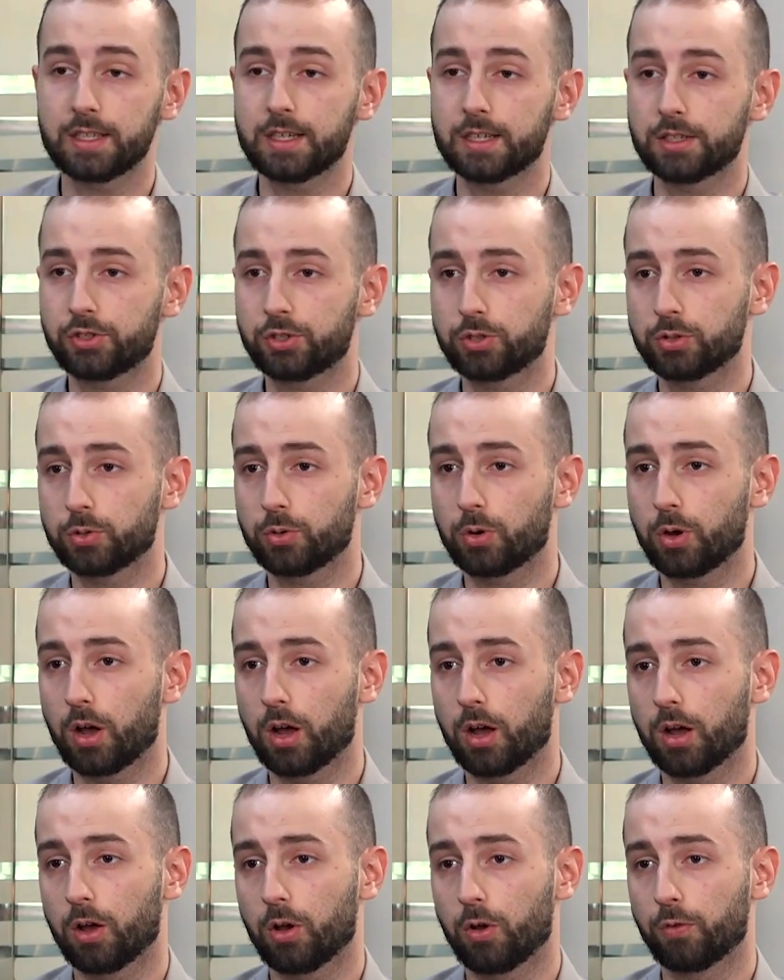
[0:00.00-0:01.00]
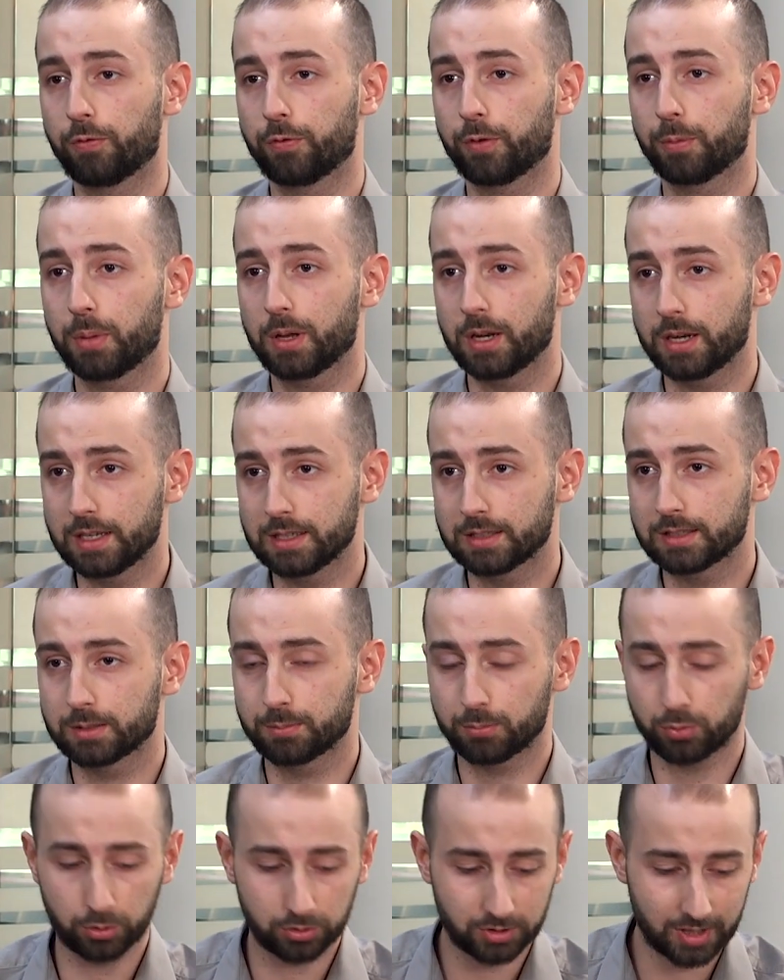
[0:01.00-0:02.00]
the issue of police
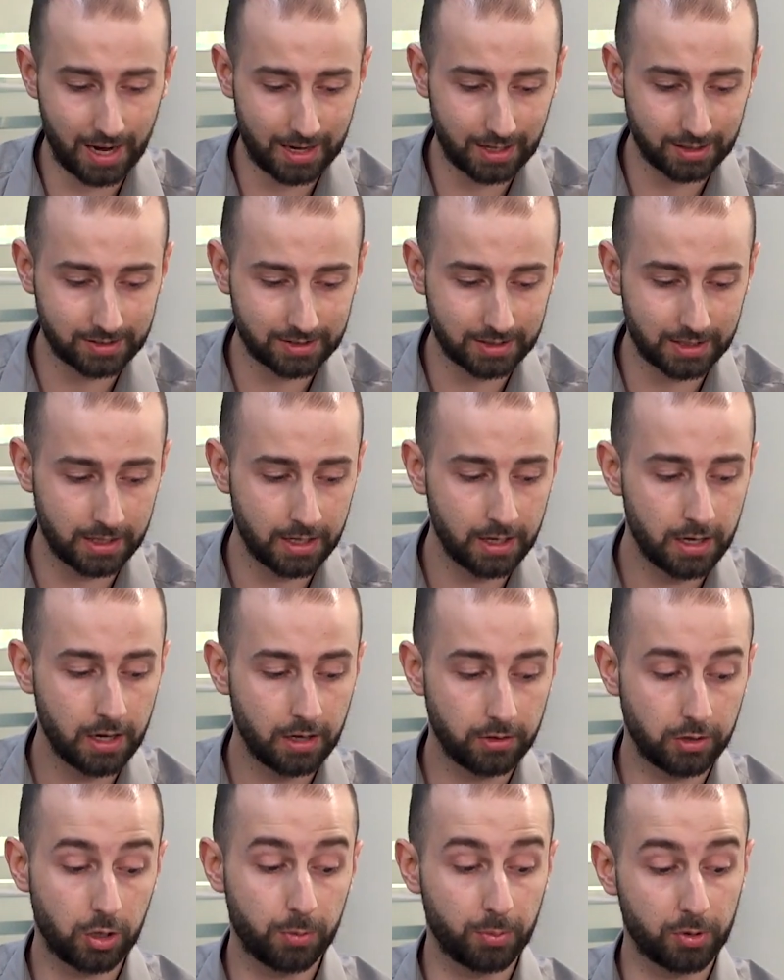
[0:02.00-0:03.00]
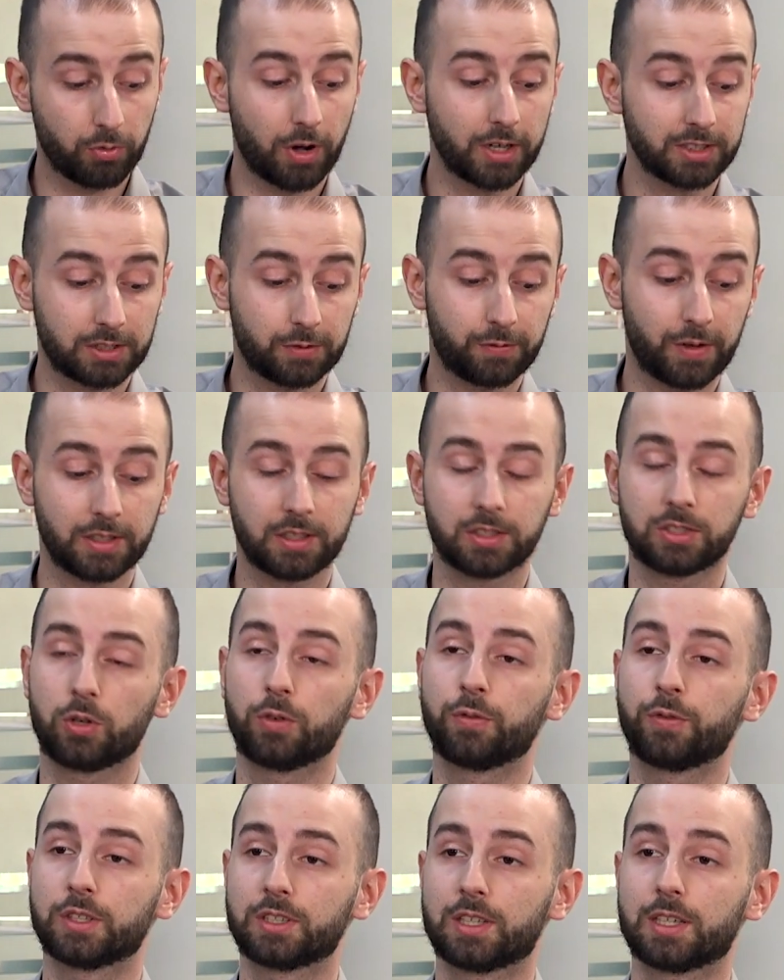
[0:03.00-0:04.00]
brutality. The Human Rights Defender's
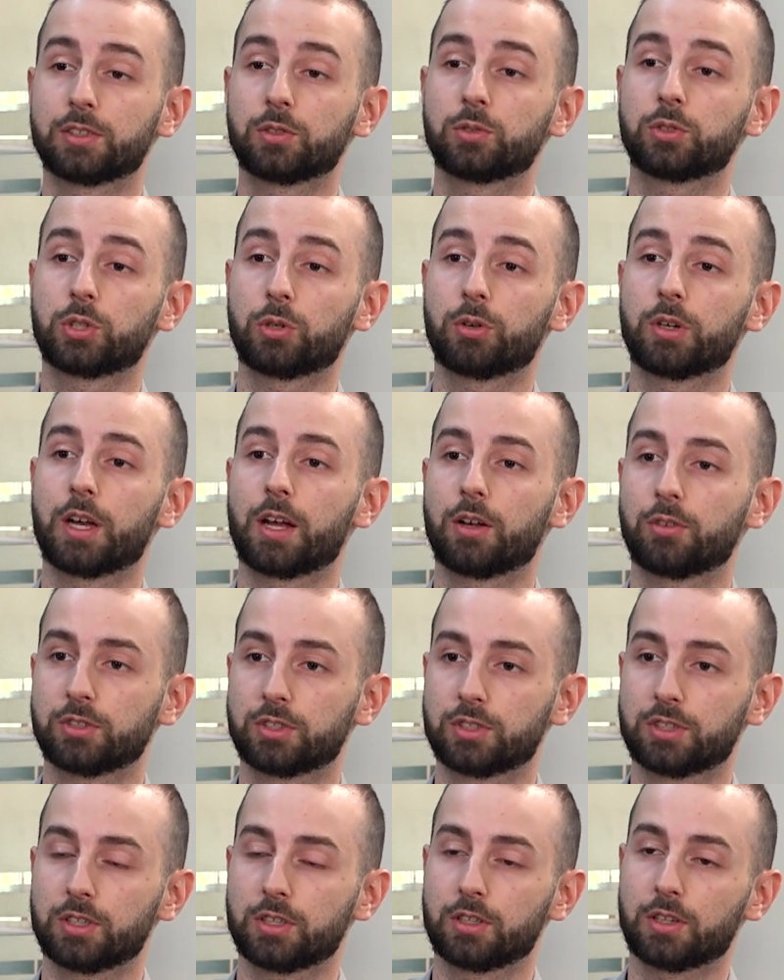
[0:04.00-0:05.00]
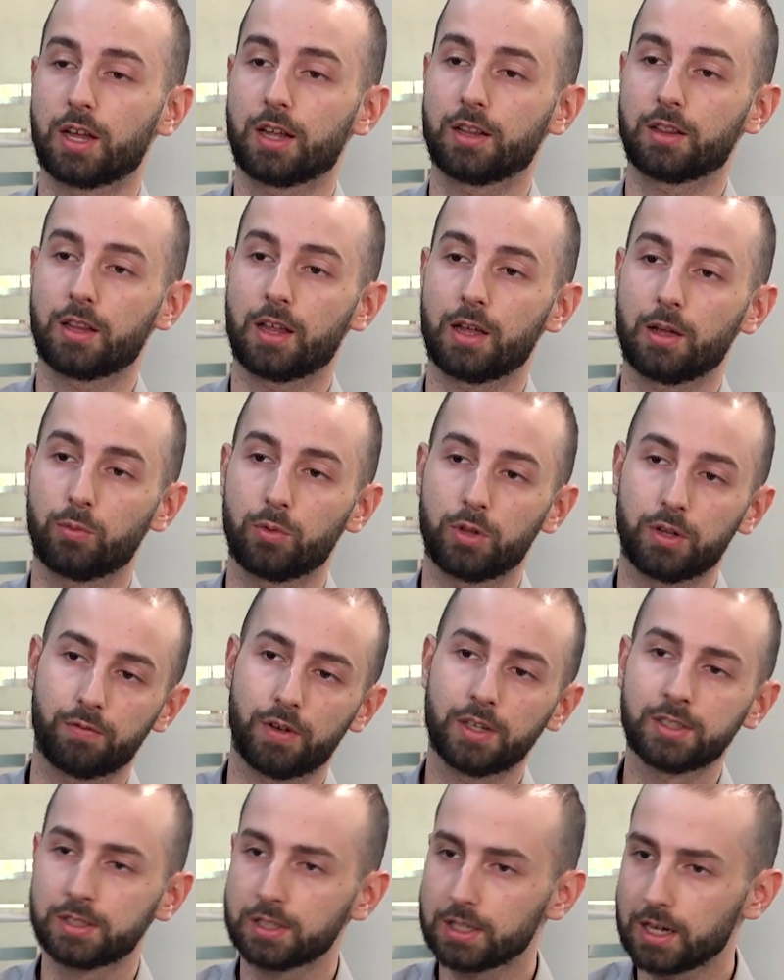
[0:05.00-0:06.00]
Office has also announced that they will
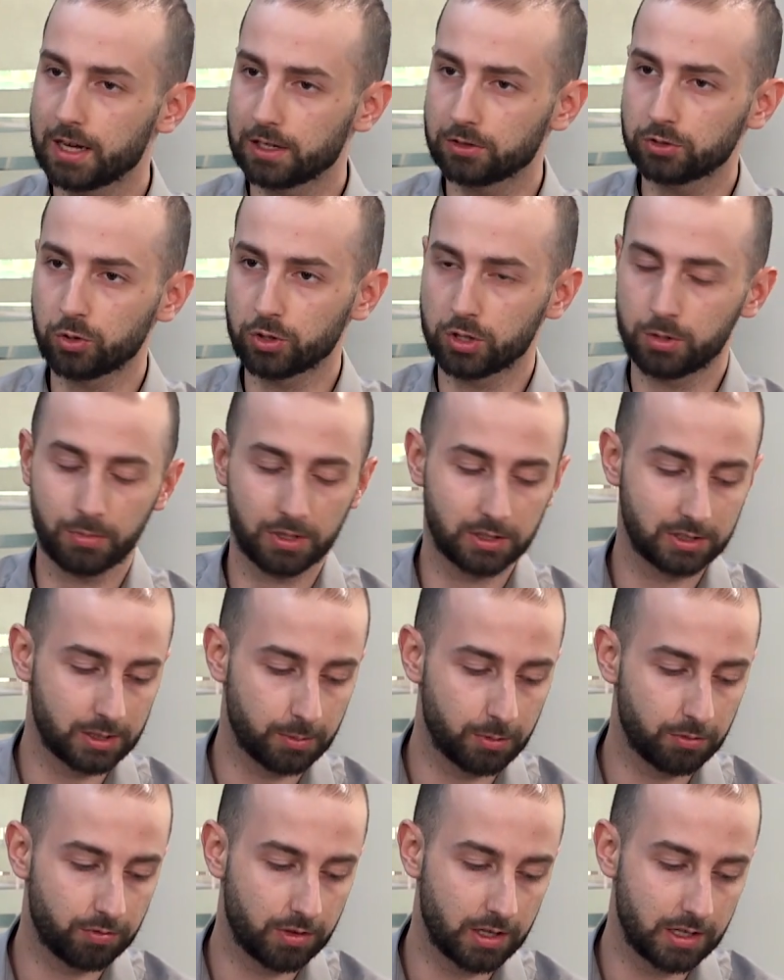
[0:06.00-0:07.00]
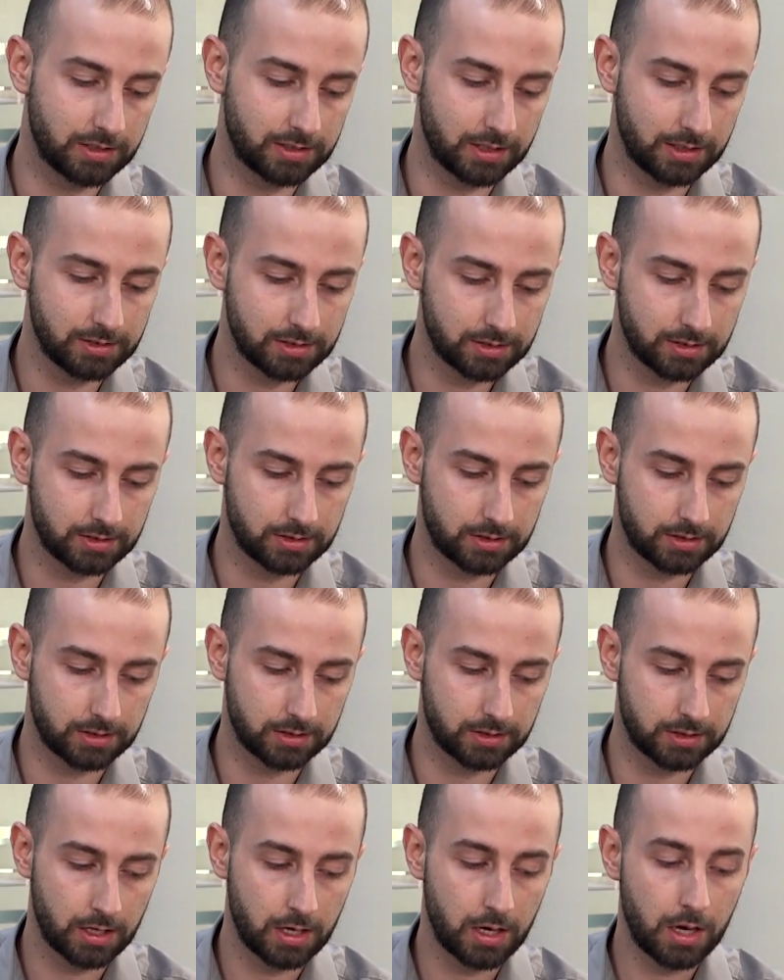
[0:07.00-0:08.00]
investigate and document some of these
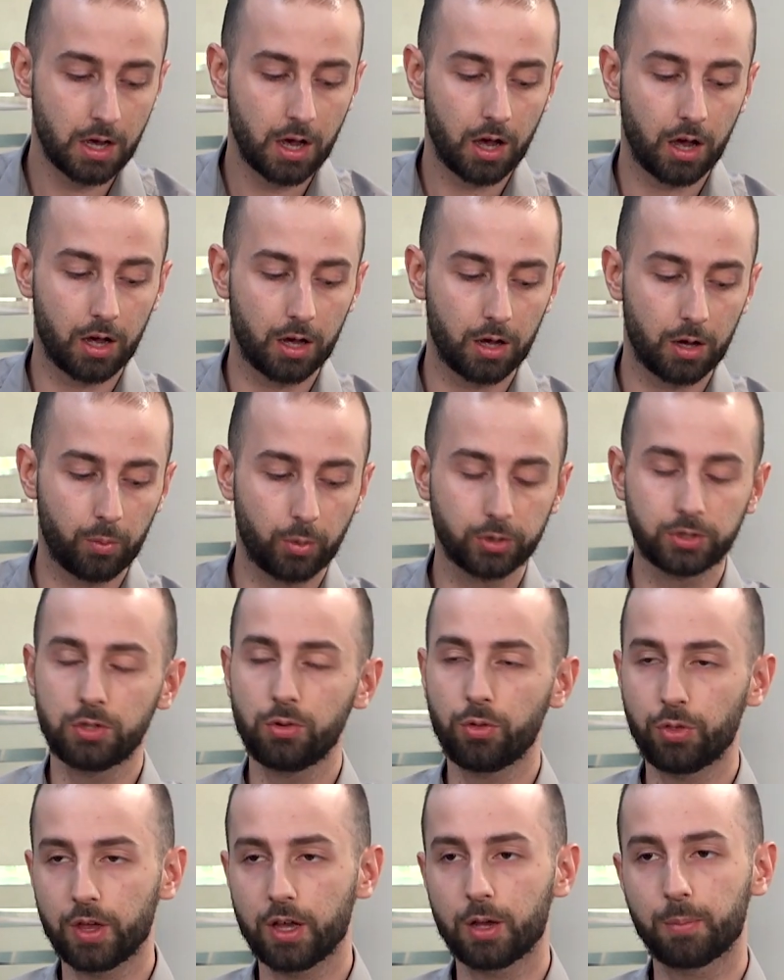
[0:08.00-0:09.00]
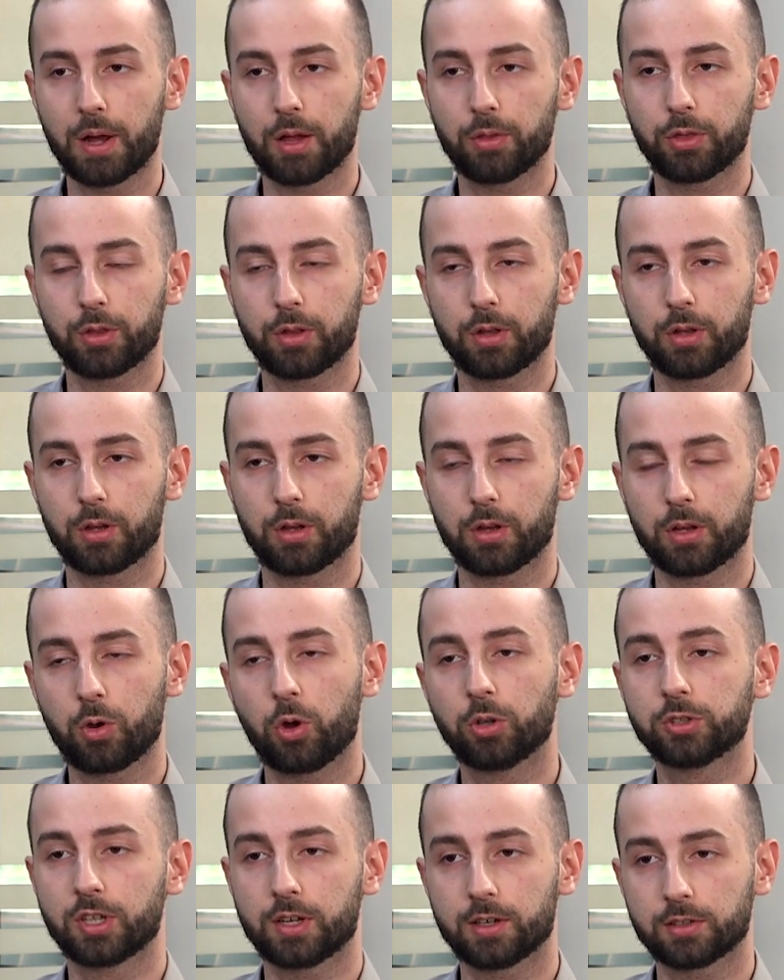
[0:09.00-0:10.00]
instances. Uh, what do you think about the
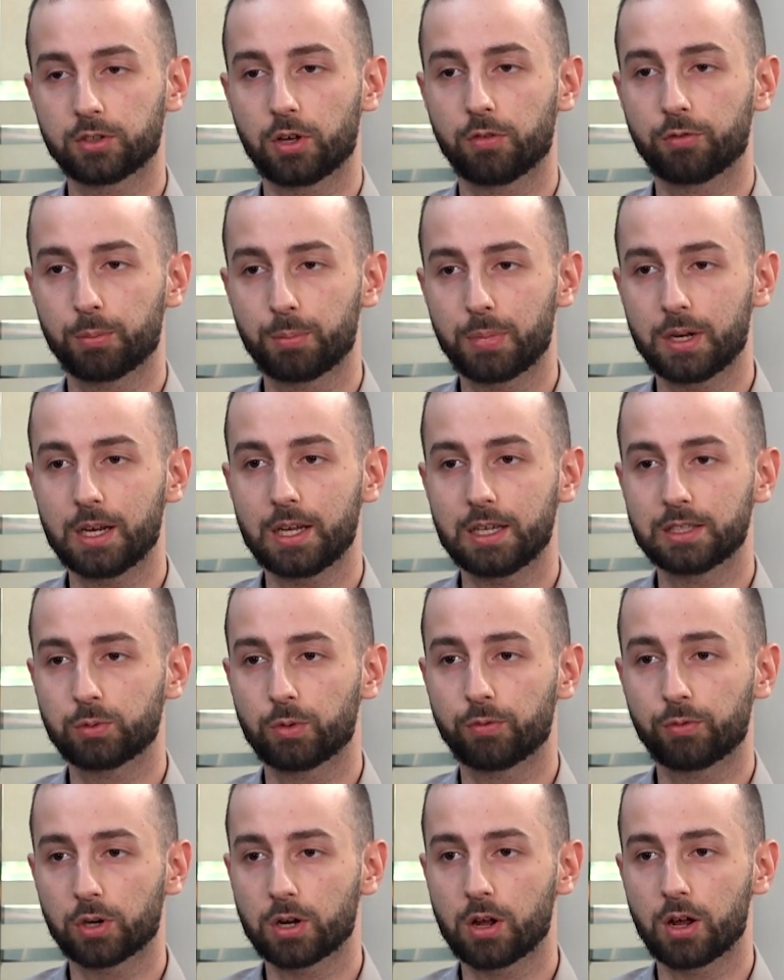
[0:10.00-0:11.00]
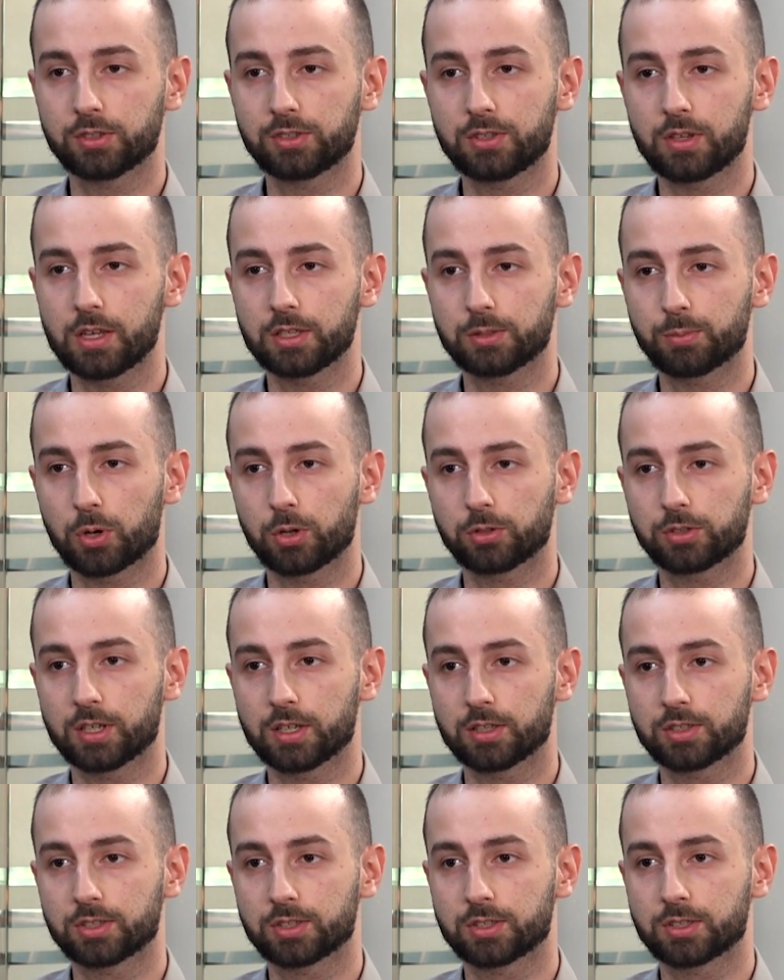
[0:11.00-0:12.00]
conduct of the police with regards to these
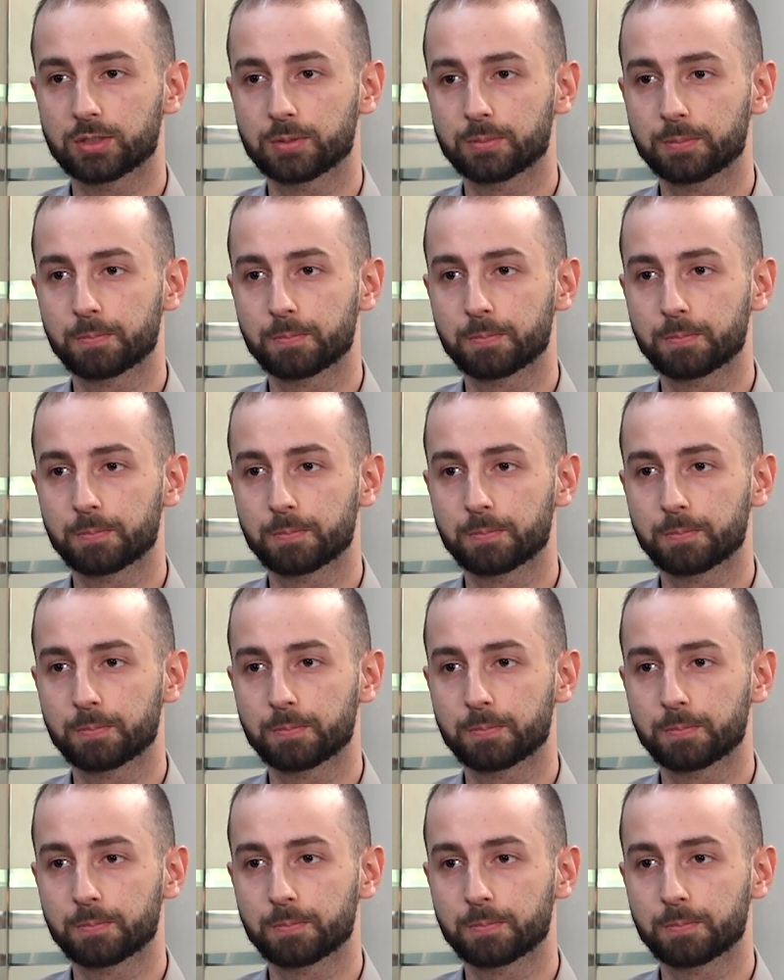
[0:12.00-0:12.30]
protests?